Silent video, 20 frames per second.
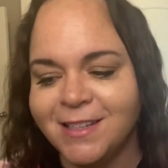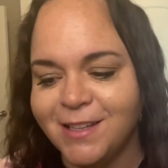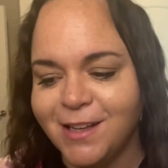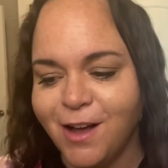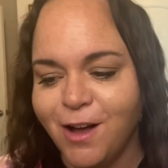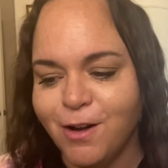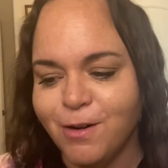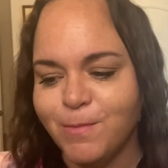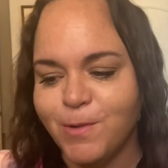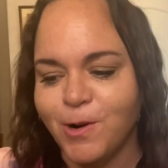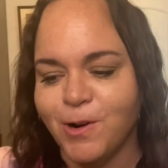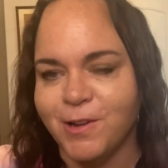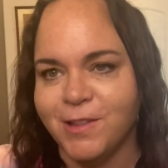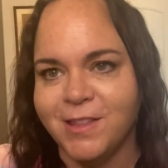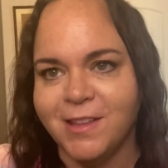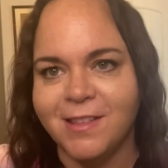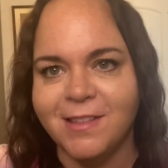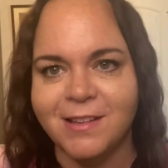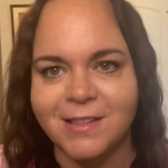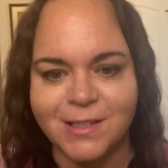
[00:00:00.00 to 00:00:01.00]
Autumn Hearth,
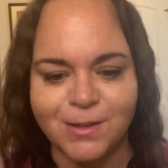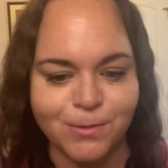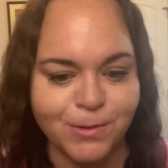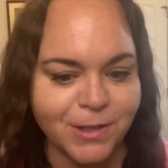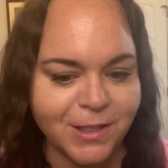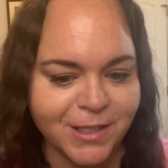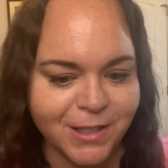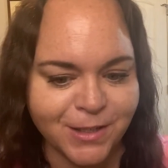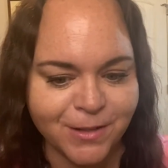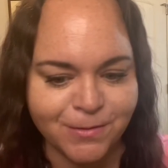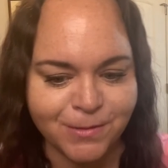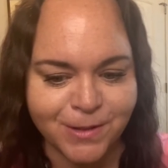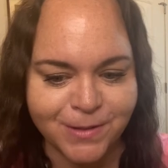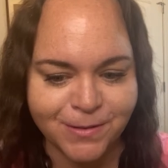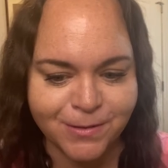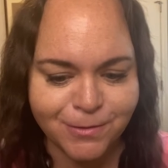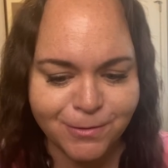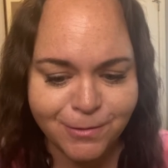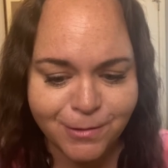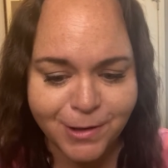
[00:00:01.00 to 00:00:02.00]
that's a really good one.
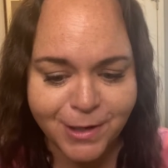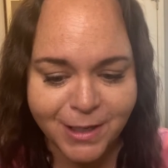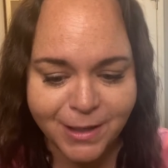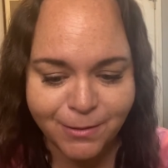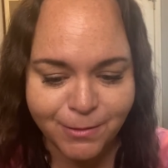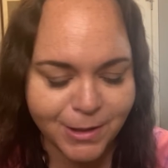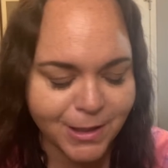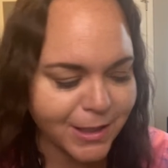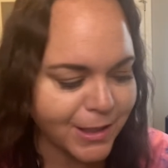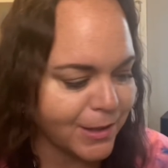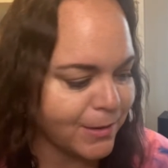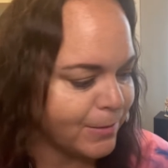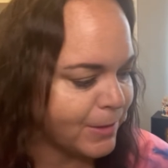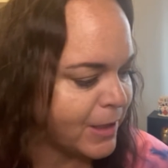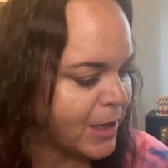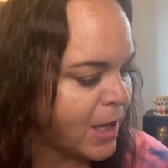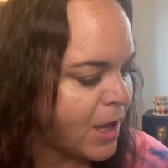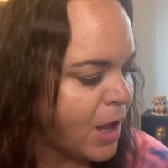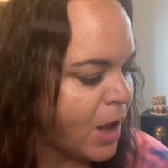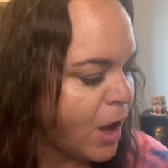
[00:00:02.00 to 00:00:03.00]
Really, really good one.
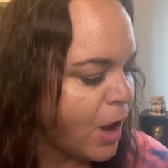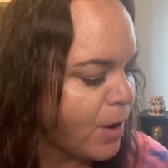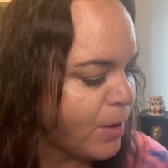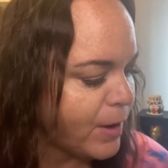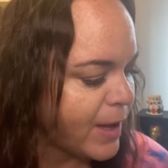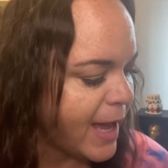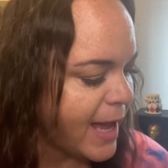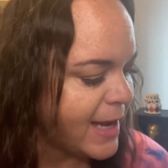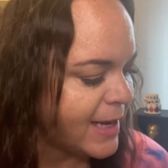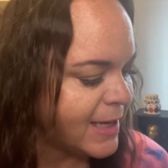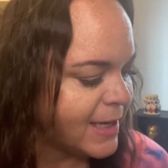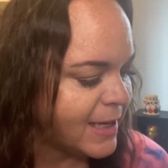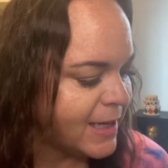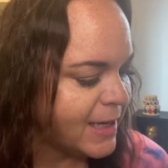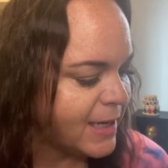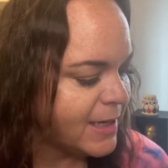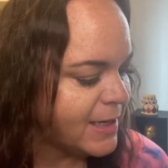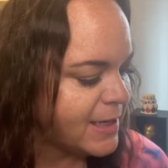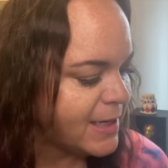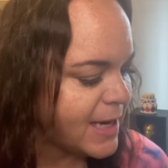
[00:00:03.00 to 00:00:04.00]
Okay,
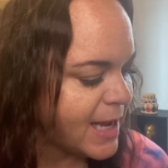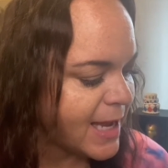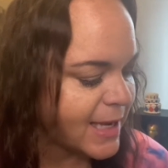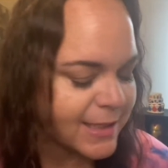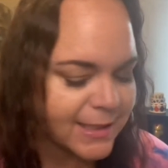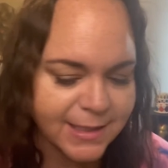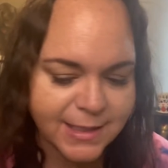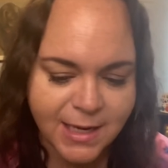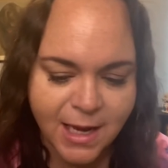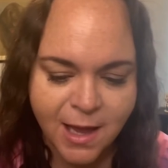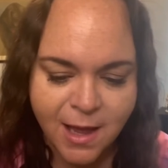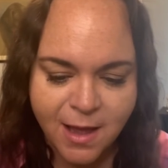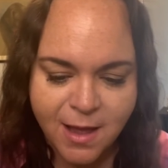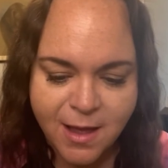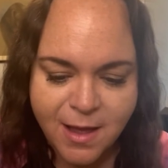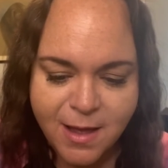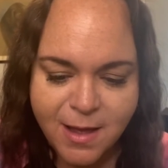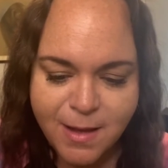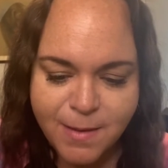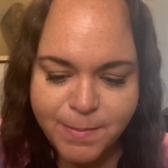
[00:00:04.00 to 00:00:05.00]
next
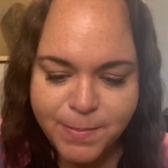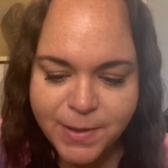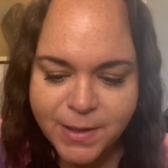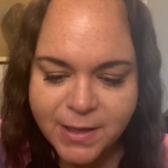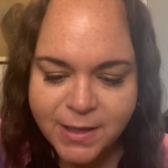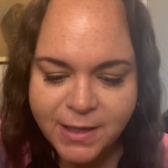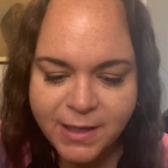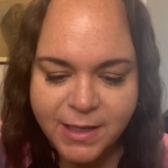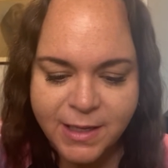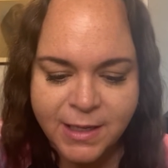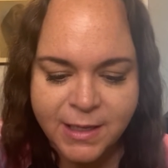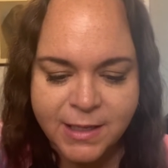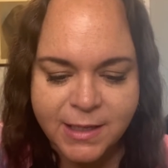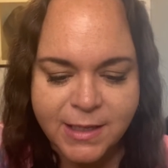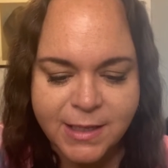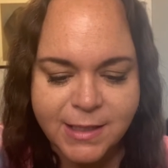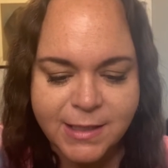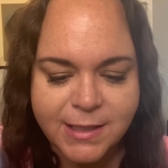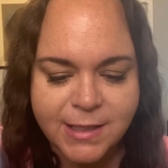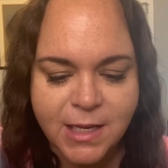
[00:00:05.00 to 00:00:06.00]
up
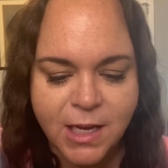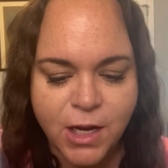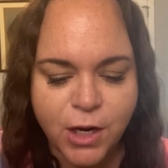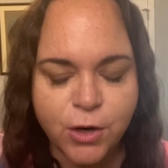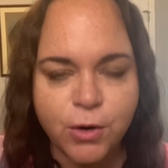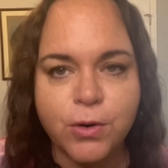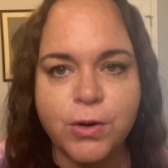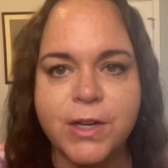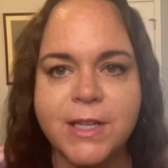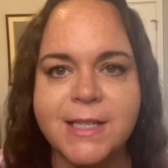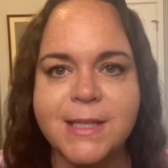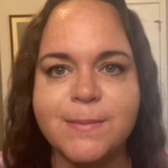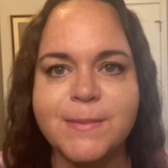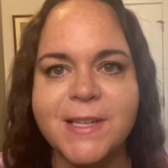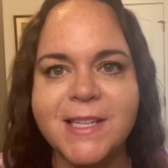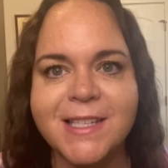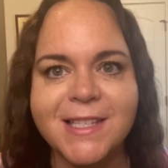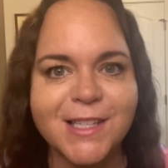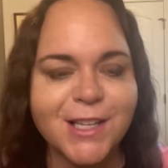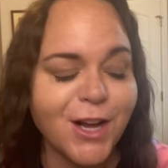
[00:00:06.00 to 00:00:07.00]
is
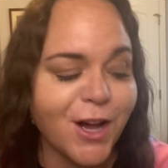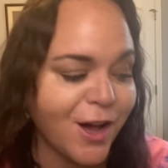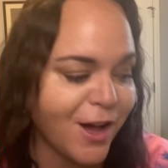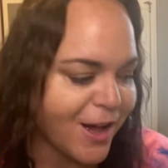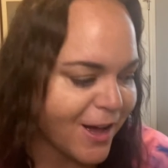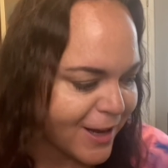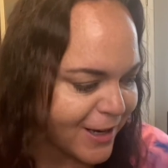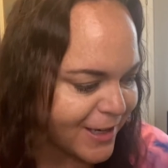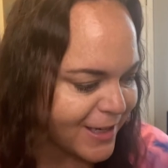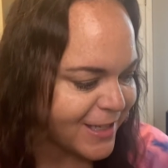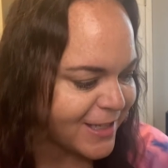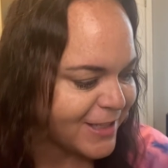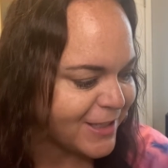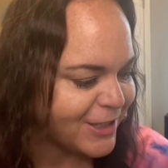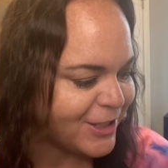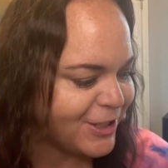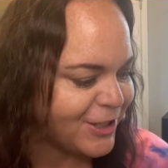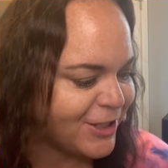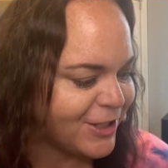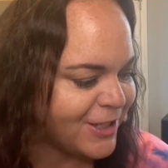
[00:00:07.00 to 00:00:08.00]
Christmas
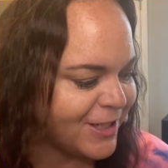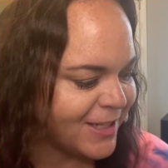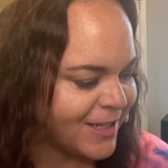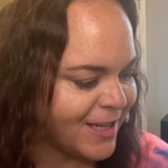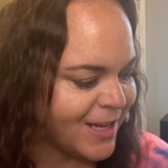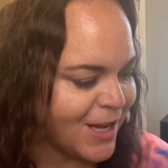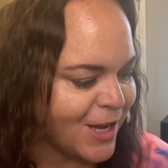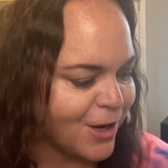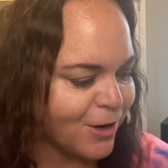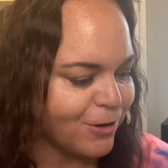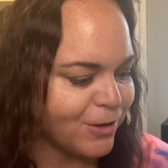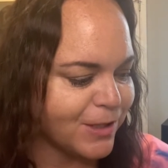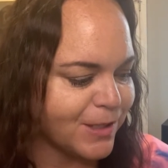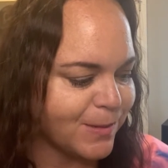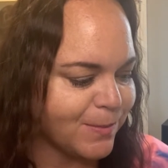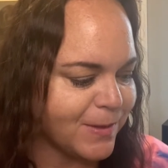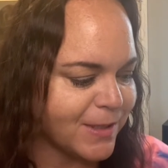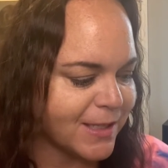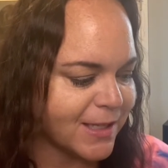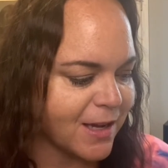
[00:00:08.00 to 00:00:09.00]
Cottage.
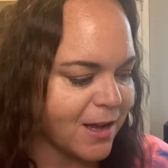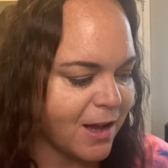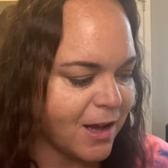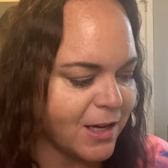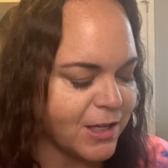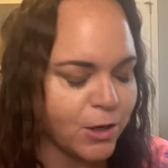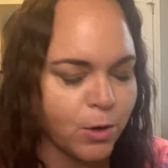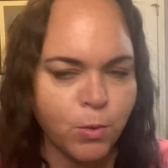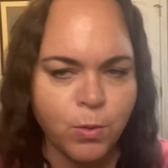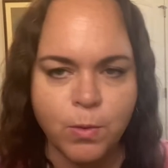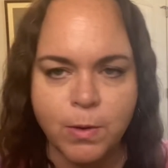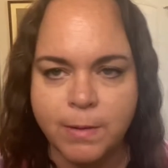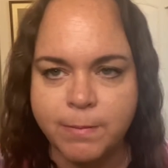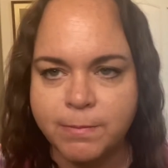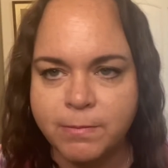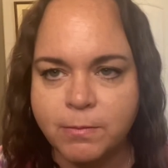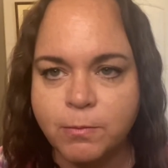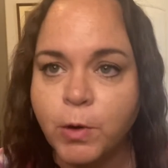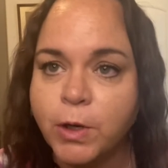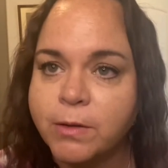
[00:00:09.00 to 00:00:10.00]
Christmas Cottage,
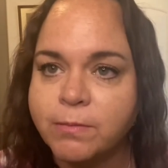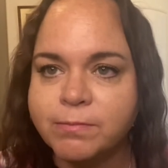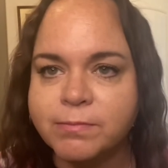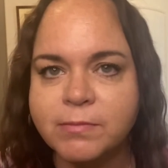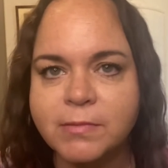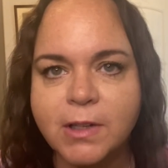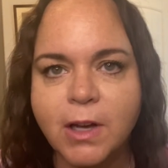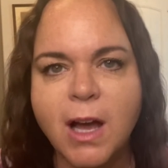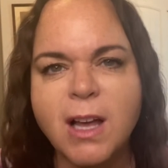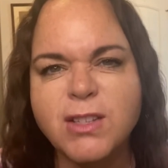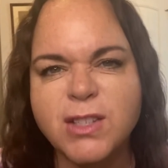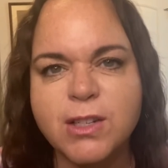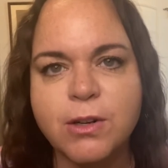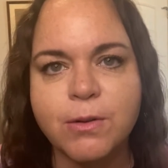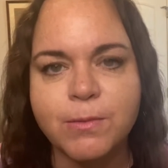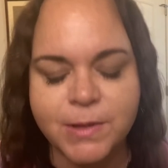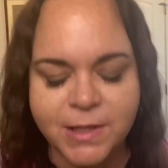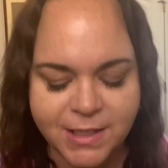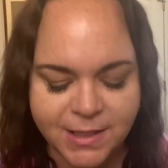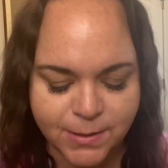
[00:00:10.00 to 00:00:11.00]
well, I'll start
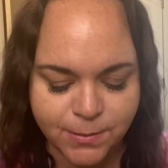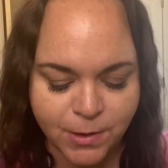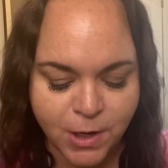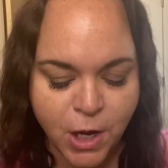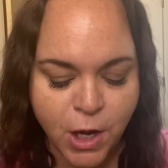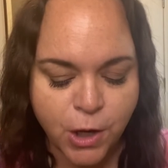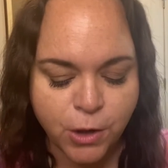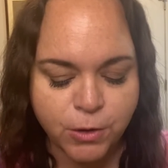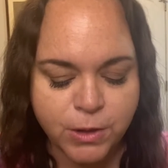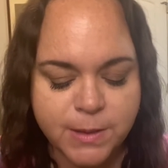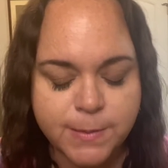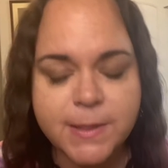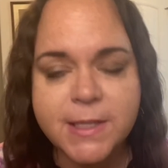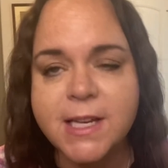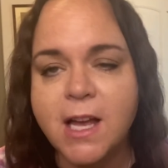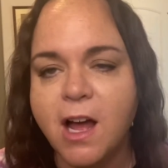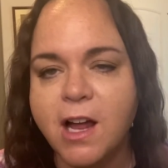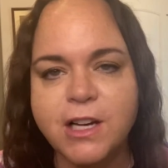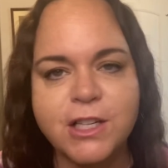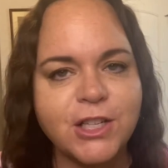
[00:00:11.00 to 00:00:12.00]
with this one. Christmas
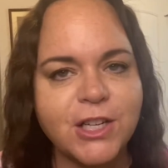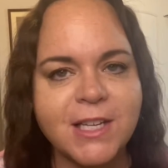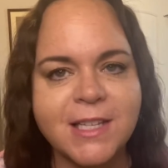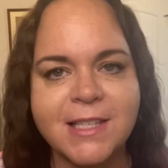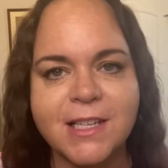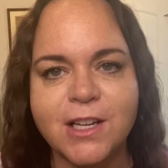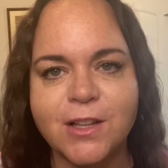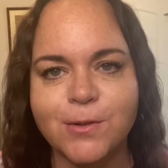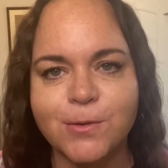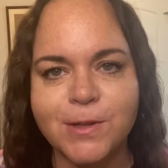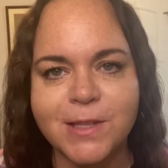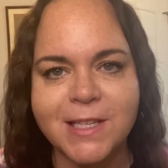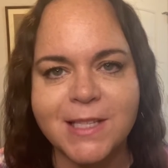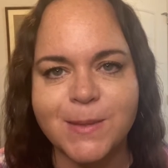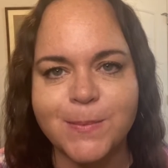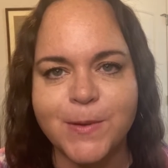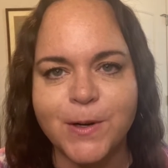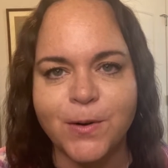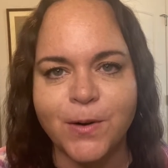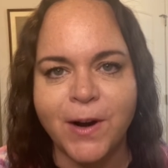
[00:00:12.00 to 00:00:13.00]
Cottage is another one that's
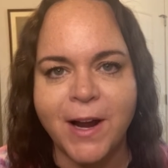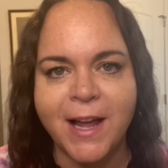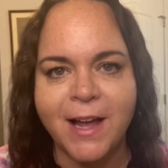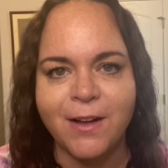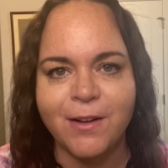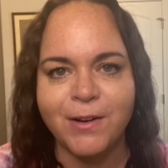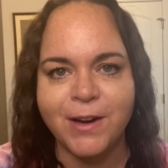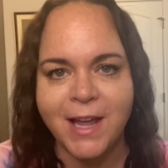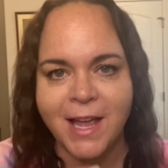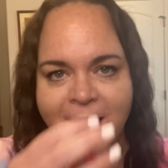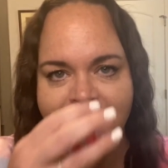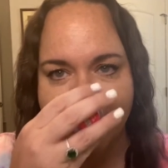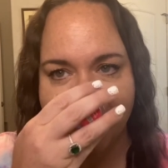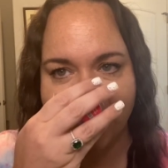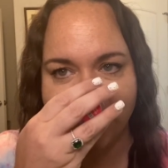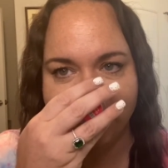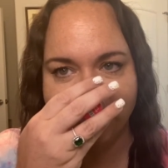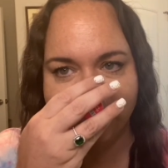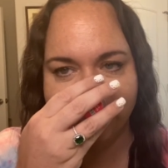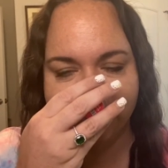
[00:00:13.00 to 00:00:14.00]
been around, and